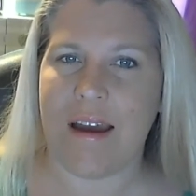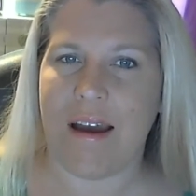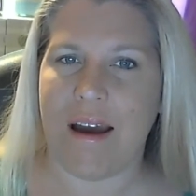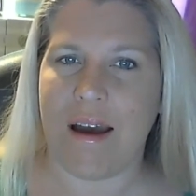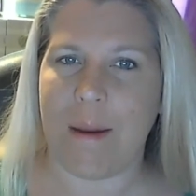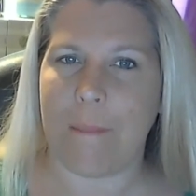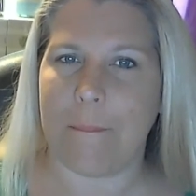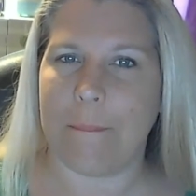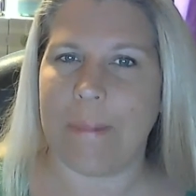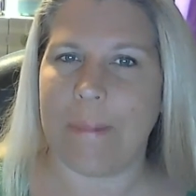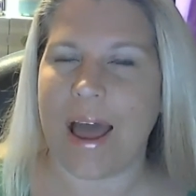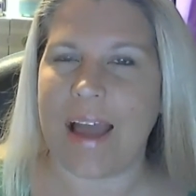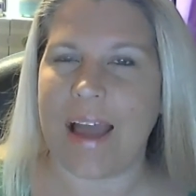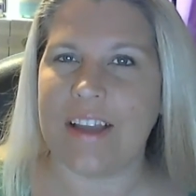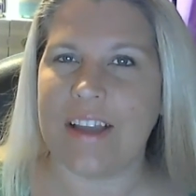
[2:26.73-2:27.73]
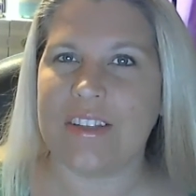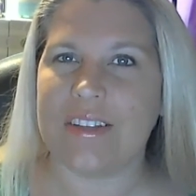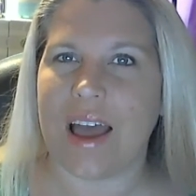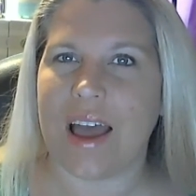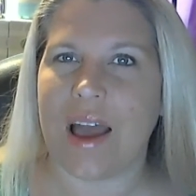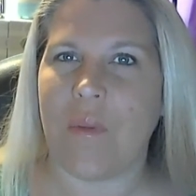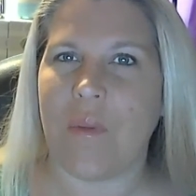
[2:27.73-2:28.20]
But
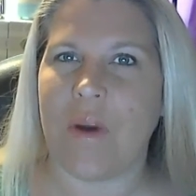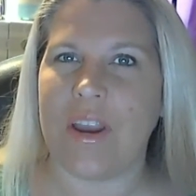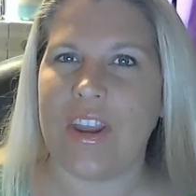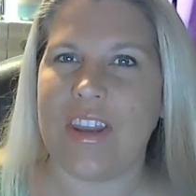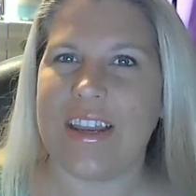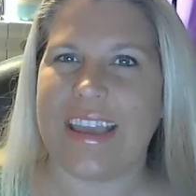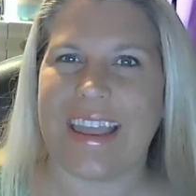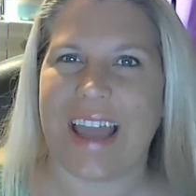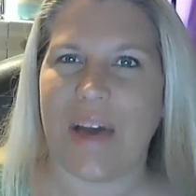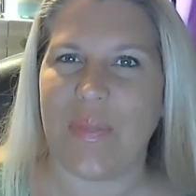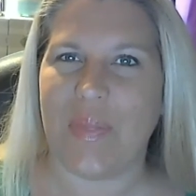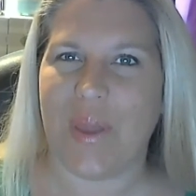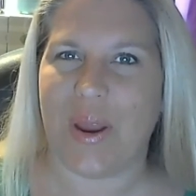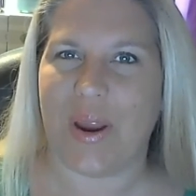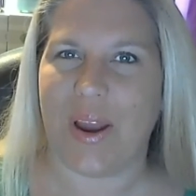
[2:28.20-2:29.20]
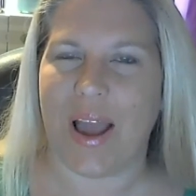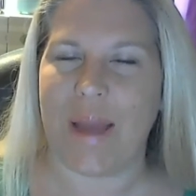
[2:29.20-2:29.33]
I want you to get out there.